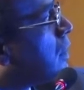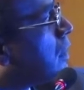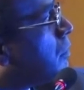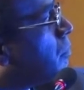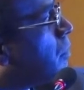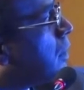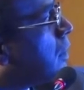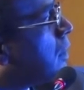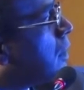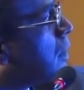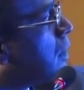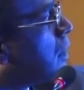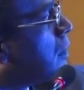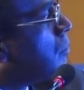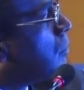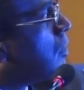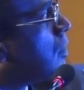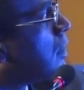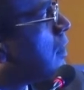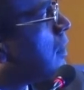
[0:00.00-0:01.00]
is persisting
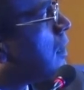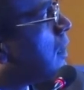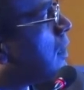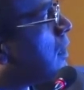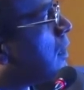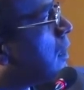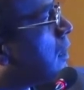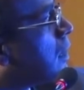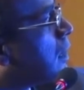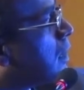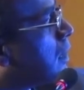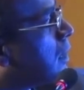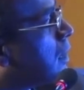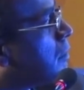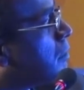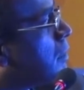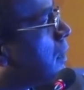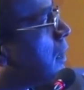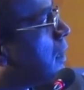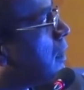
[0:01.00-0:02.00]
both the stress and the rest
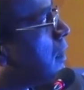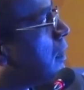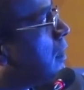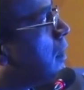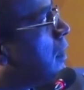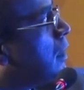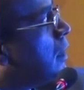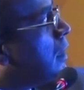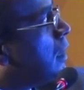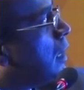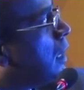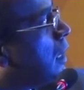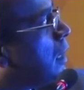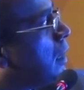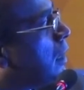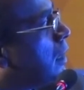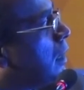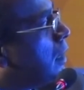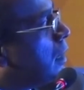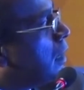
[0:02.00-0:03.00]
images,
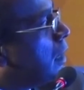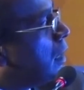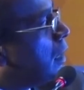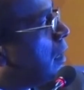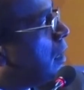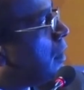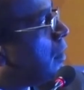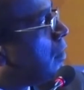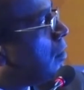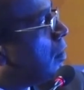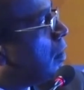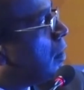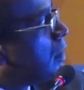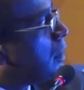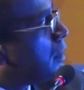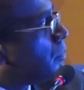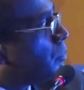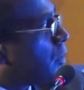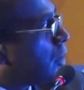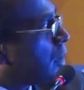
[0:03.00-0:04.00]
and in all
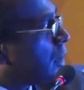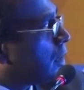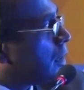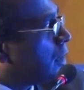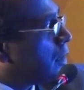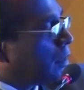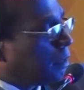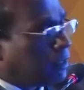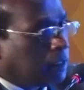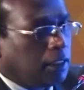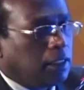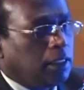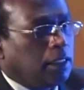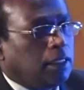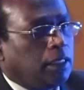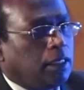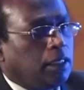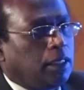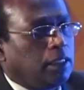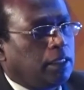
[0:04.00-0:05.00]
the projections,
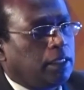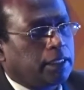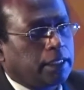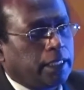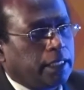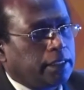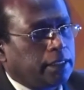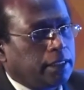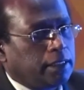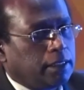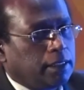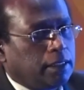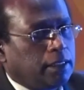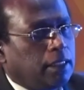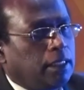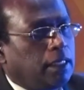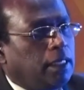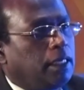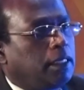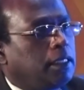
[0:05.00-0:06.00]
all the slices,
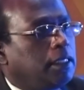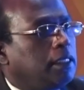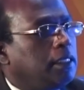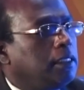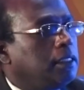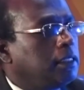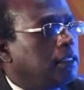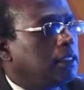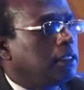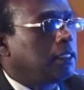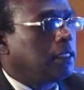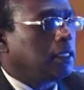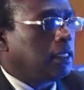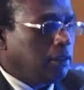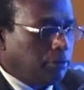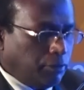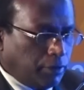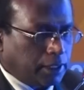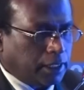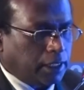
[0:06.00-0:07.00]
and this is an
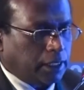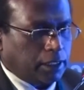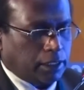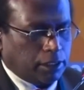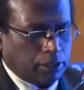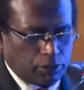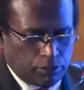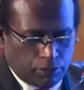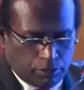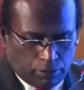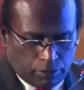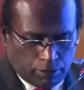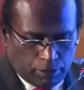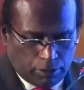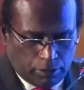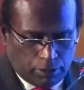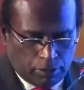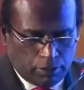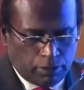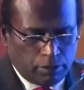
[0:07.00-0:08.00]
infarcted tissue.
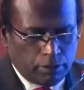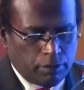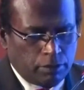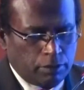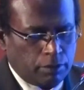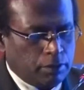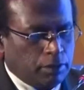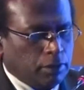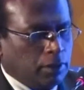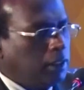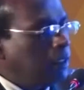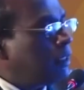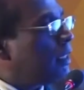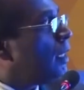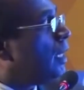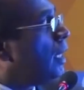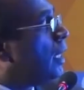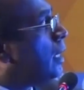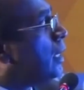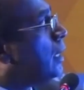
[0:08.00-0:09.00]

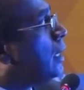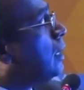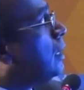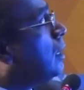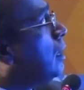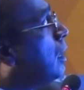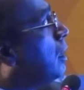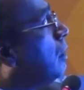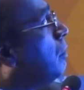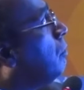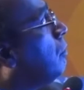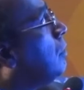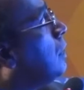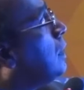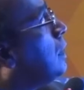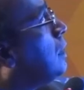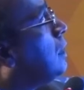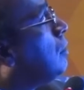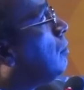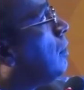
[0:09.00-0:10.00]
And
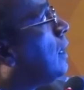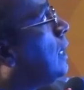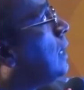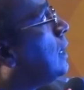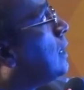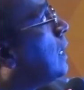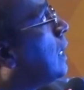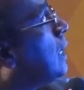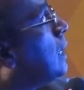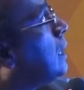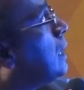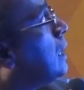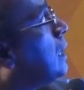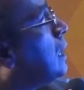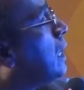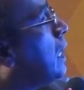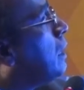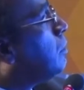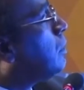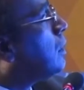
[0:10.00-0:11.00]
this is the only strategy
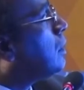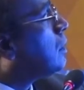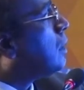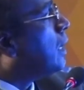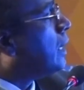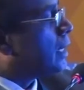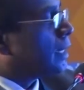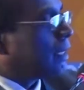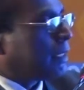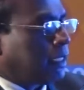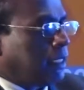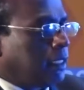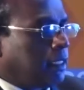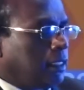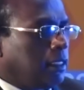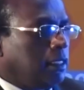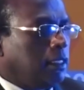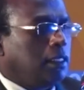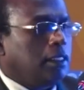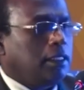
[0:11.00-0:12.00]
that helps us to understand
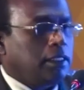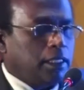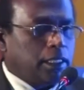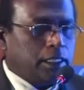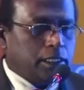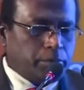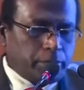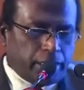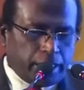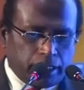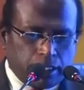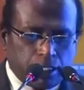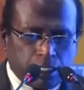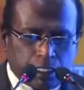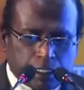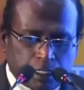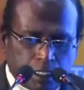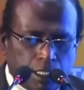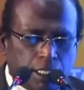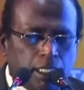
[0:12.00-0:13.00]
the myocardial
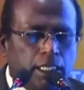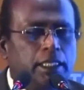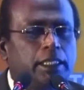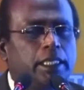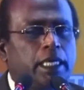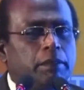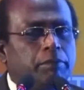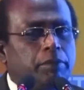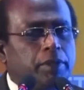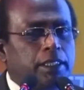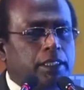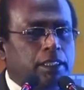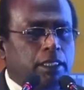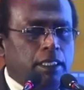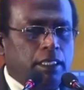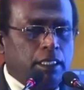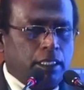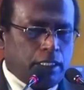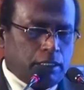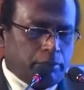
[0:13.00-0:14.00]
stunning and the hibernation,
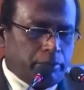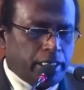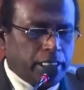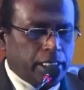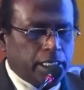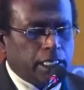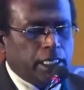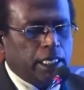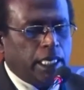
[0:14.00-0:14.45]
and the myocardial